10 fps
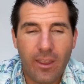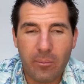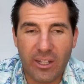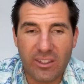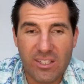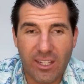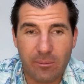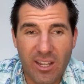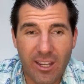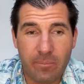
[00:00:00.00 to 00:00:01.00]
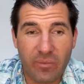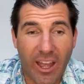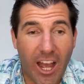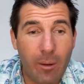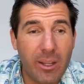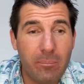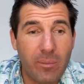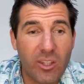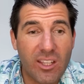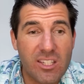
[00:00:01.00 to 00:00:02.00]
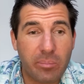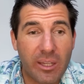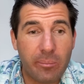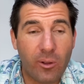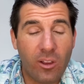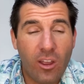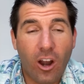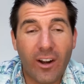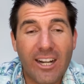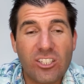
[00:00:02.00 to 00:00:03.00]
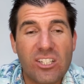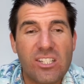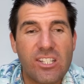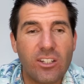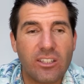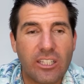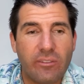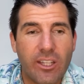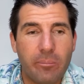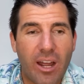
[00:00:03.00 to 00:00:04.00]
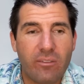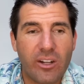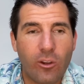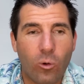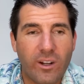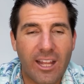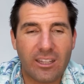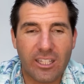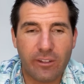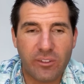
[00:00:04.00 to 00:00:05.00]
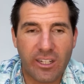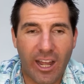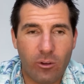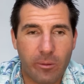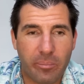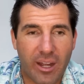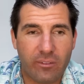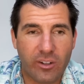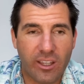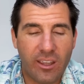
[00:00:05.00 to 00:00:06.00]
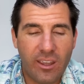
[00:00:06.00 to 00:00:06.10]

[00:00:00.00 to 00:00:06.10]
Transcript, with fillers: But at the same time, how many millions of people are actually still living in poverty or not lifted out of poverty